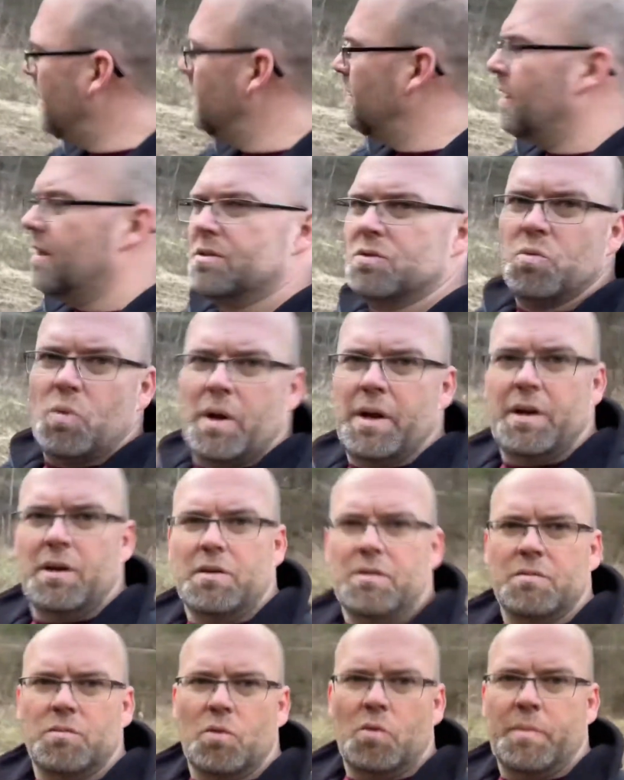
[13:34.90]
as
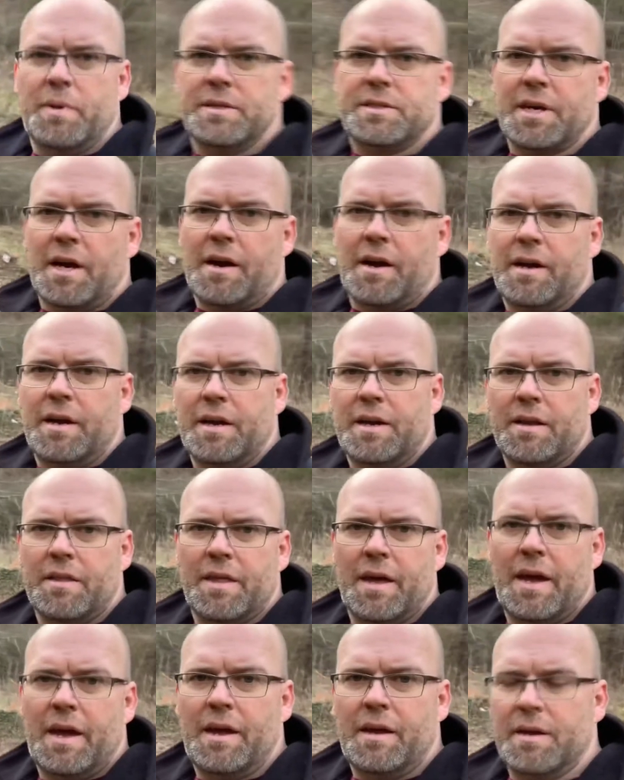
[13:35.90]
well. We'll be tearing into
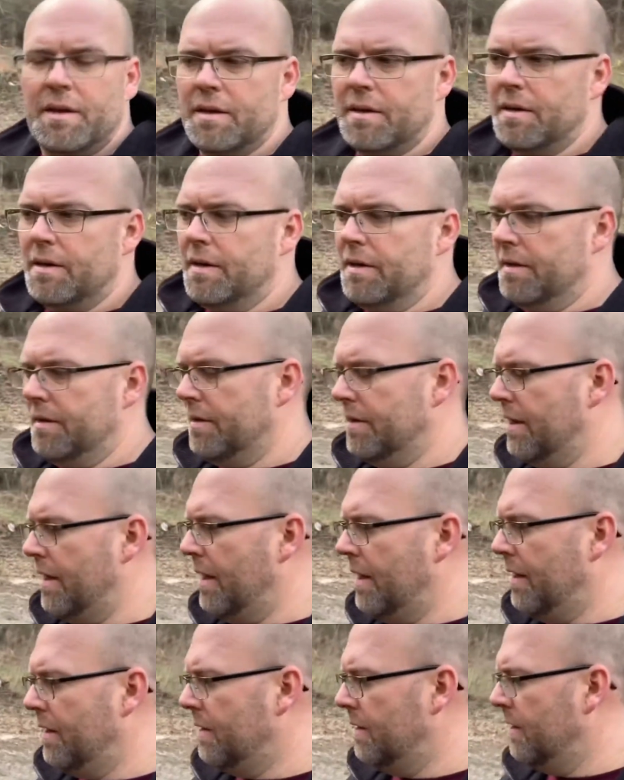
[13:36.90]
that,
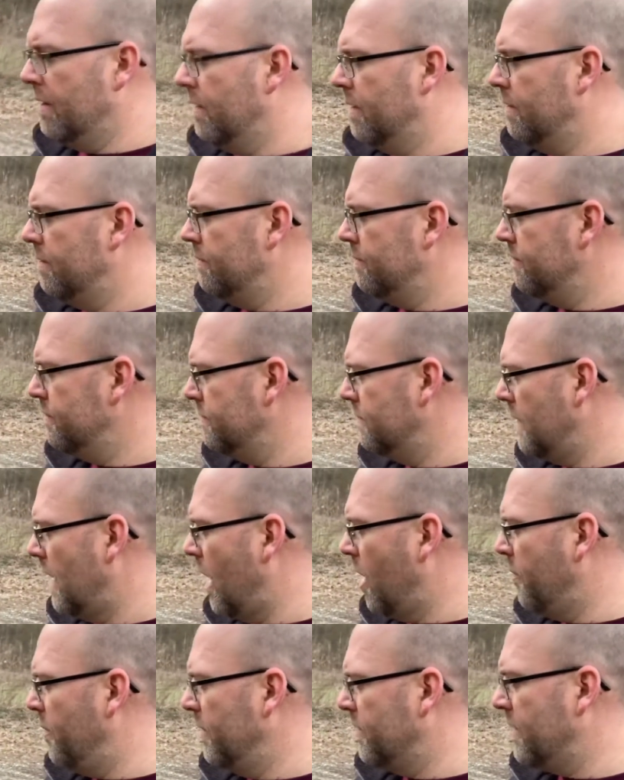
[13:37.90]
and
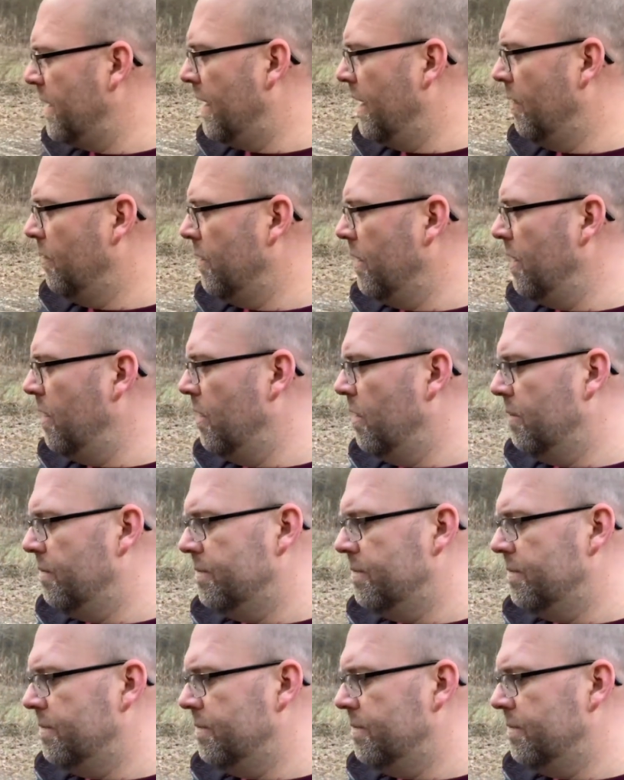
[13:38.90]
I'll put that on here.